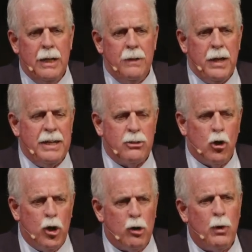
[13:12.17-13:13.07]
that He's
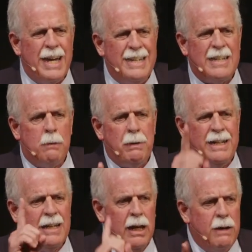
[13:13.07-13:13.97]
going to raise up a
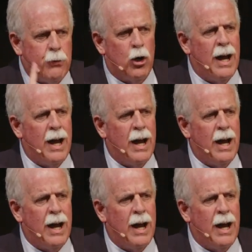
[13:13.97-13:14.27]
deliverer,